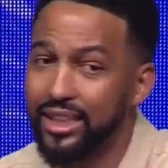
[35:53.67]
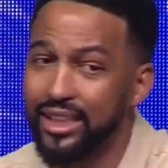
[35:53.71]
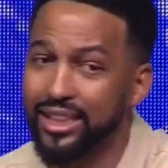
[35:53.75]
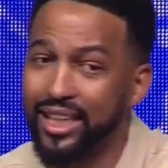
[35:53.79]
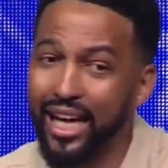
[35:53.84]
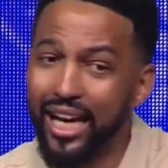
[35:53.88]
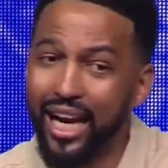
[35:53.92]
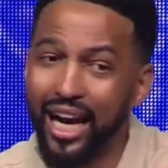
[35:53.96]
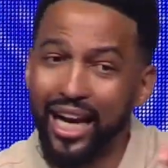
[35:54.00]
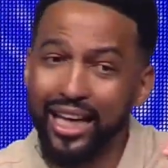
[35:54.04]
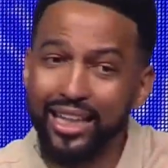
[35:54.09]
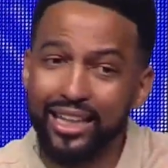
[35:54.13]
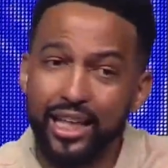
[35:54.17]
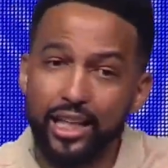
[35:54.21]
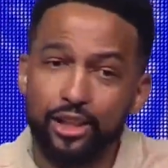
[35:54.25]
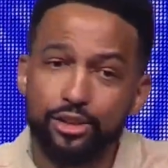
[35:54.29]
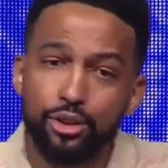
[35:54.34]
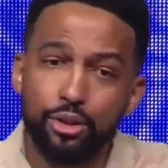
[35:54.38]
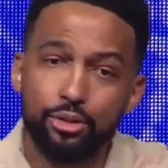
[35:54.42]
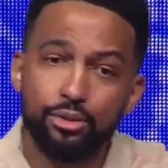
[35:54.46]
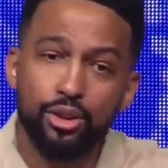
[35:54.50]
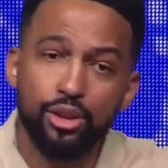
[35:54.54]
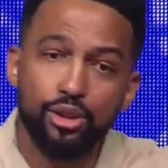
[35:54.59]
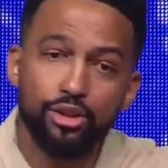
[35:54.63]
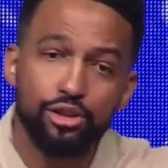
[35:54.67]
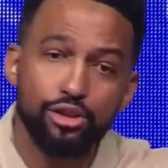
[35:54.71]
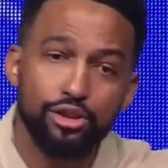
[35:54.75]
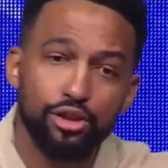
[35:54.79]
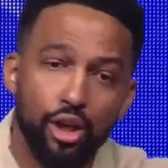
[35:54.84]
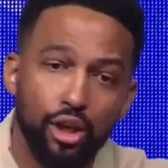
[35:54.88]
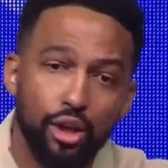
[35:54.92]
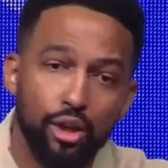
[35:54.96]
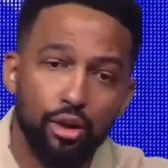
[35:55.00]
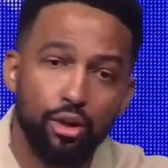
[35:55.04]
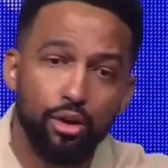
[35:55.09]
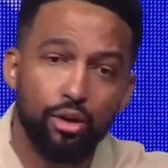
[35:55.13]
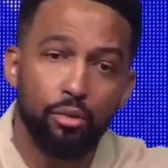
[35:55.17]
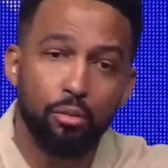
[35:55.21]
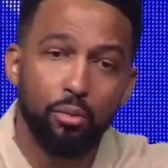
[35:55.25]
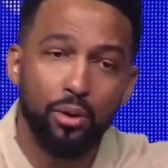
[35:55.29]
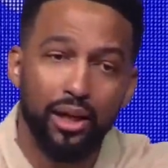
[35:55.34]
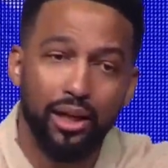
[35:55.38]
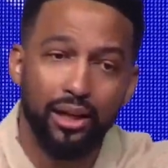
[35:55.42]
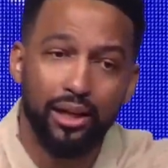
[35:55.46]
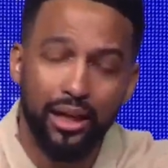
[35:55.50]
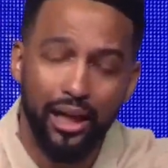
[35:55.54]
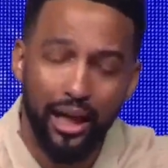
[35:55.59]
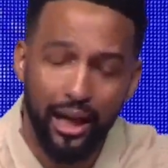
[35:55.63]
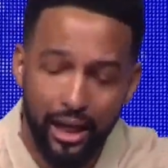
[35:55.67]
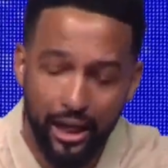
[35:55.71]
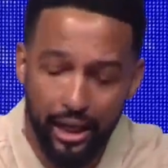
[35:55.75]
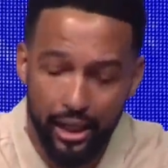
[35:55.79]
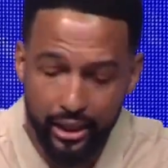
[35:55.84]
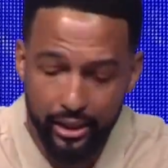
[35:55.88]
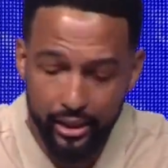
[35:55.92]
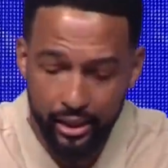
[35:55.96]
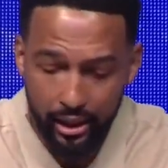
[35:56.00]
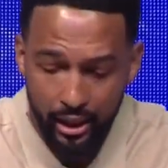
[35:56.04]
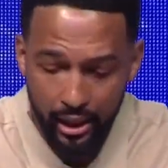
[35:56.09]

and that I need to discern what God